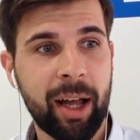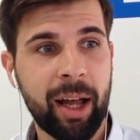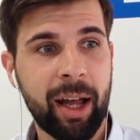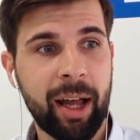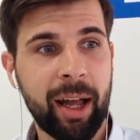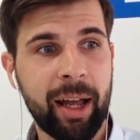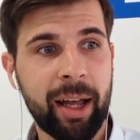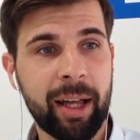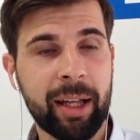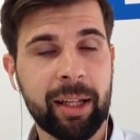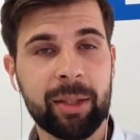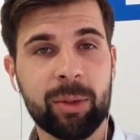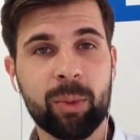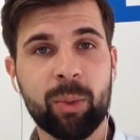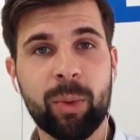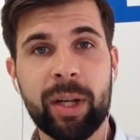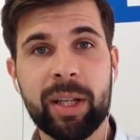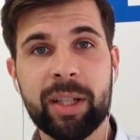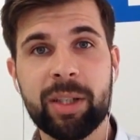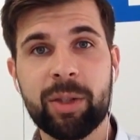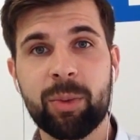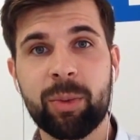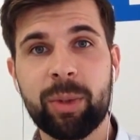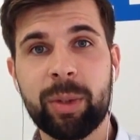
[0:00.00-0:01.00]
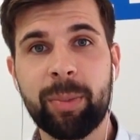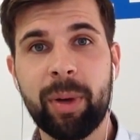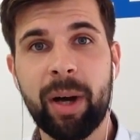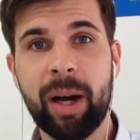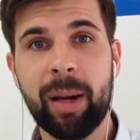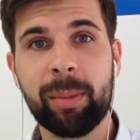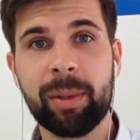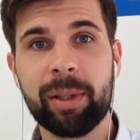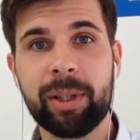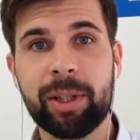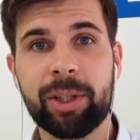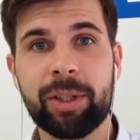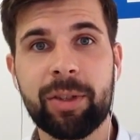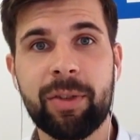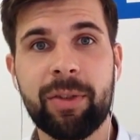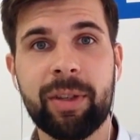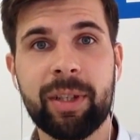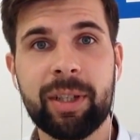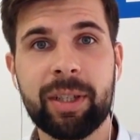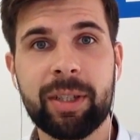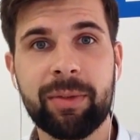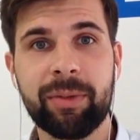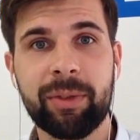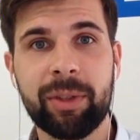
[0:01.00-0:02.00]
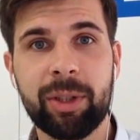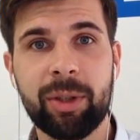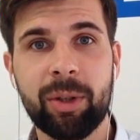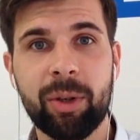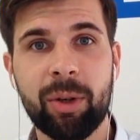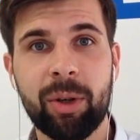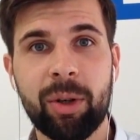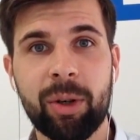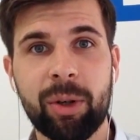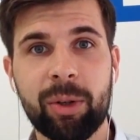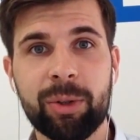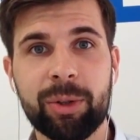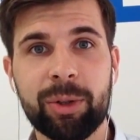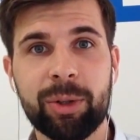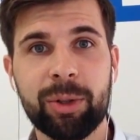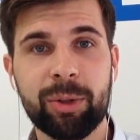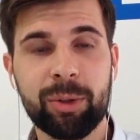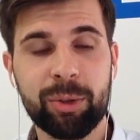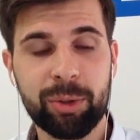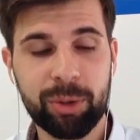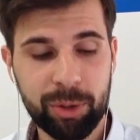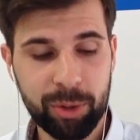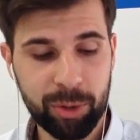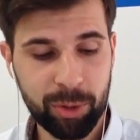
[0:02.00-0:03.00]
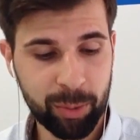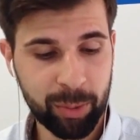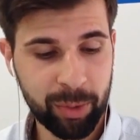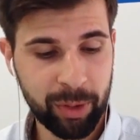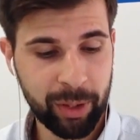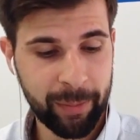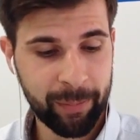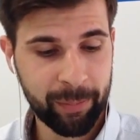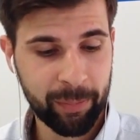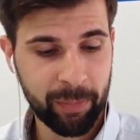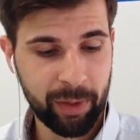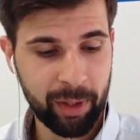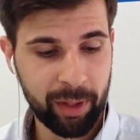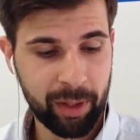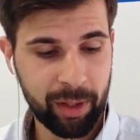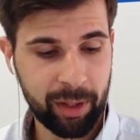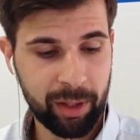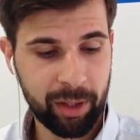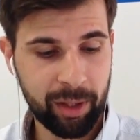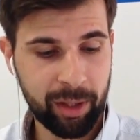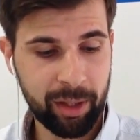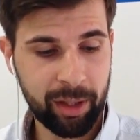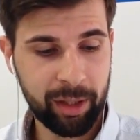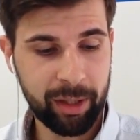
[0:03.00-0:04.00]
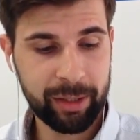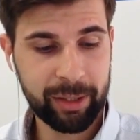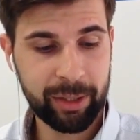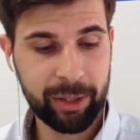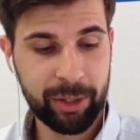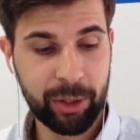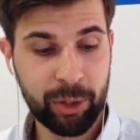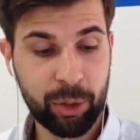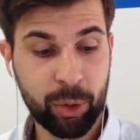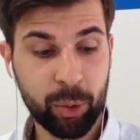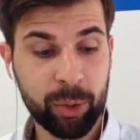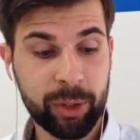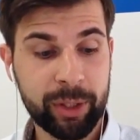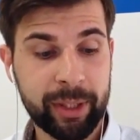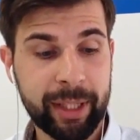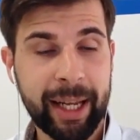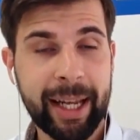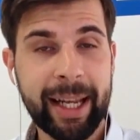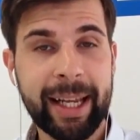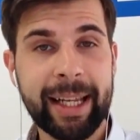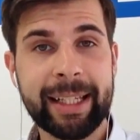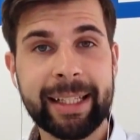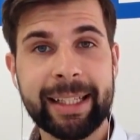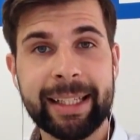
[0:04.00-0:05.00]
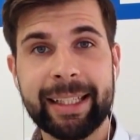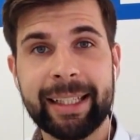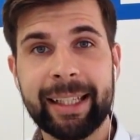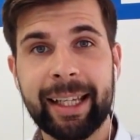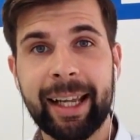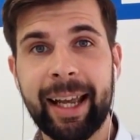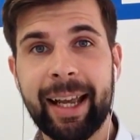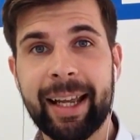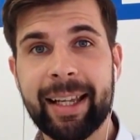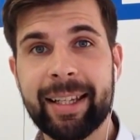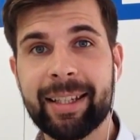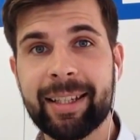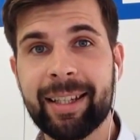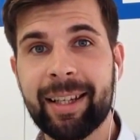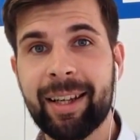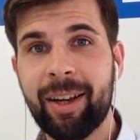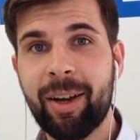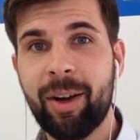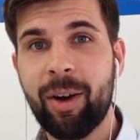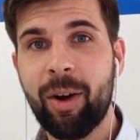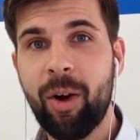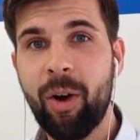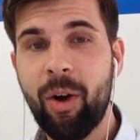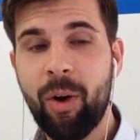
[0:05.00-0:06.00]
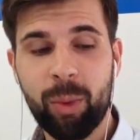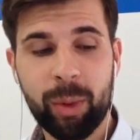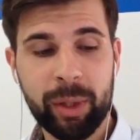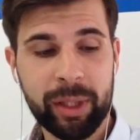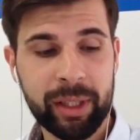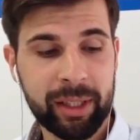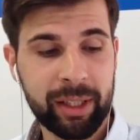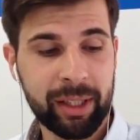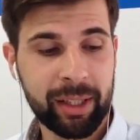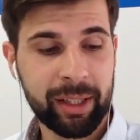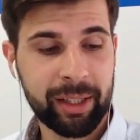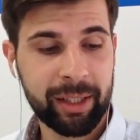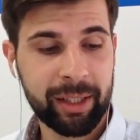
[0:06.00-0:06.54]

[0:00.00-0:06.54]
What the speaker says: And once we published this video on YouTube, to date it has over